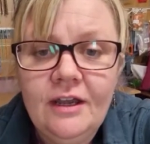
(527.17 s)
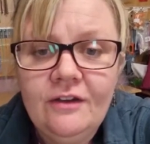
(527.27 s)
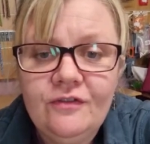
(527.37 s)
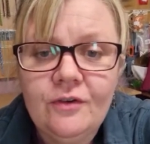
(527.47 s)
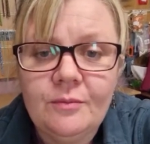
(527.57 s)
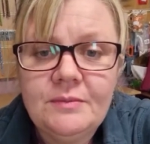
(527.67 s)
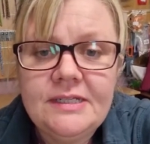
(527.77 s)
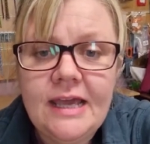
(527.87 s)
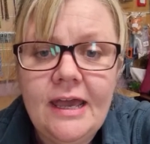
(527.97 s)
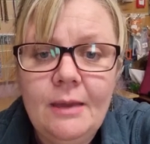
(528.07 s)
from
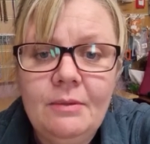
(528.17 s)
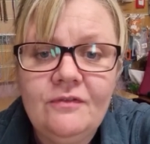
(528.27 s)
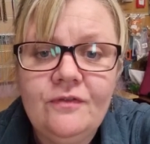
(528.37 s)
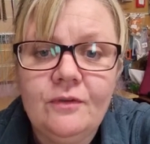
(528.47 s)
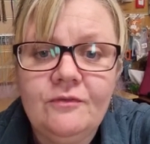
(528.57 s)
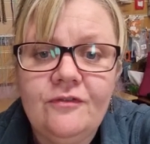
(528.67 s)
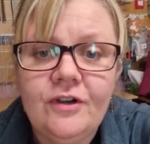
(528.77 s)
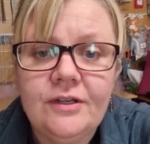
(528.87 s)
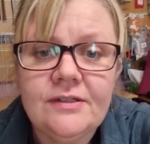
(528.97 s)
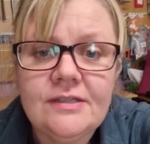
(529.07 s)
Deb, from
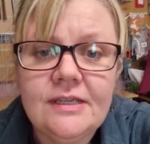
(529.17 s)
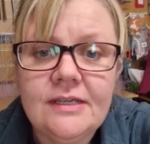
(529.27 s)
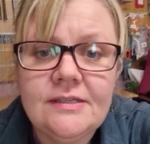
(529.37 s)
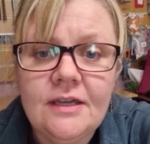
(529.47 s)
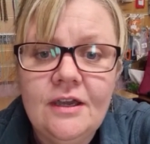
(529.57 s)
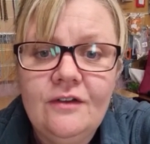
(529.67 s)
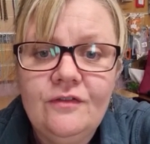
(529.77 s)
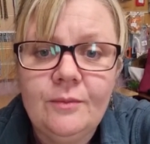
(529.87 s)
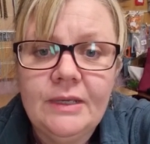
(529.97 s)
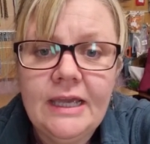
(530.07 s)
Francis,
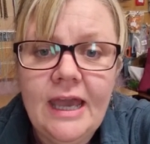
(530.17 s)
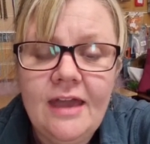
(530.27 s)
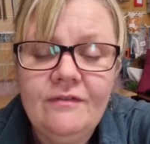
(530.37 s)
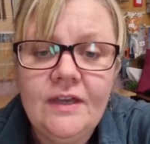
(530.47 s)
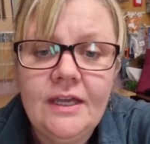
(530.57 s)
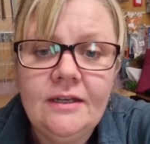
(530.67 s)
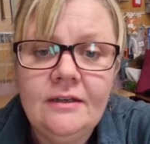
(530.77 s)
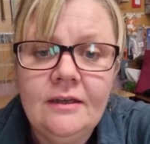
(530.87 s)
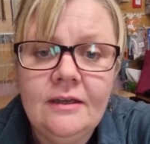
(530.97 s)
from Kevin,